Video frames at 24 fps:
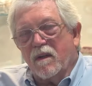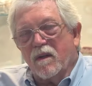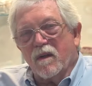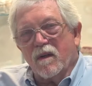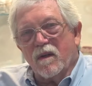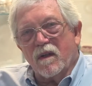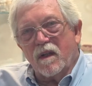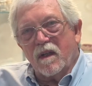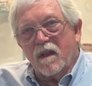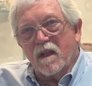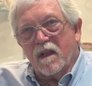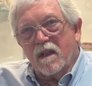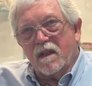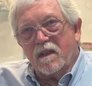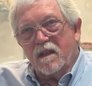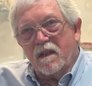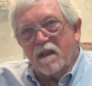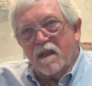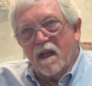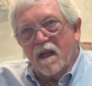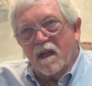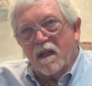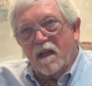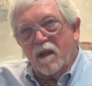early
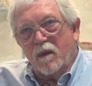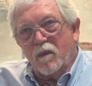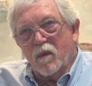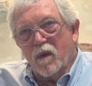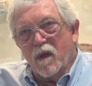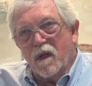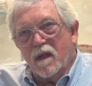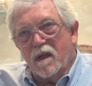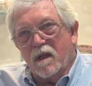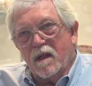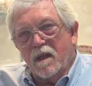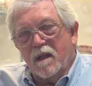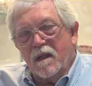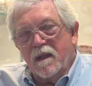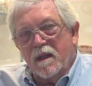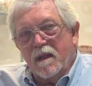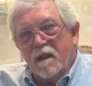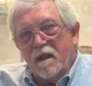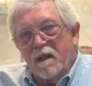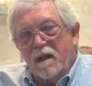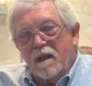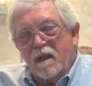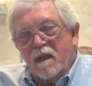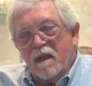nineteen ninety-one,
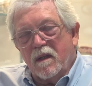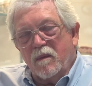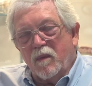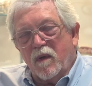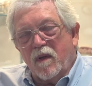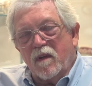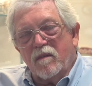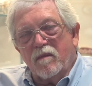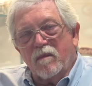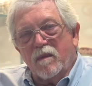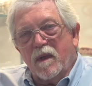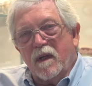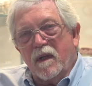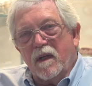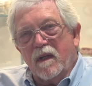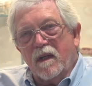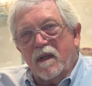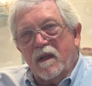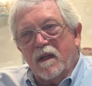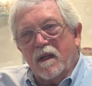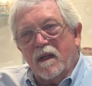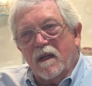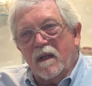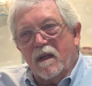and we've
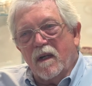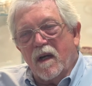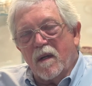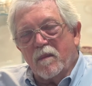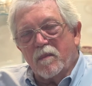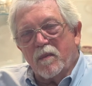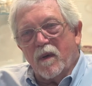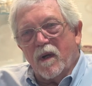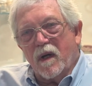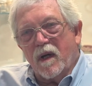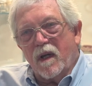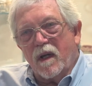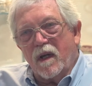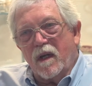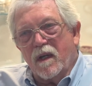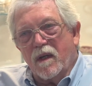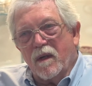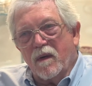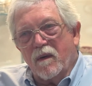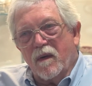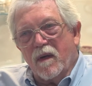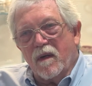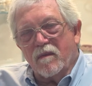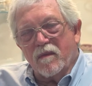been uh, operating
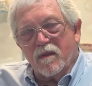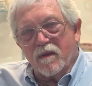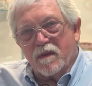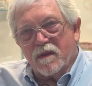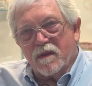here ever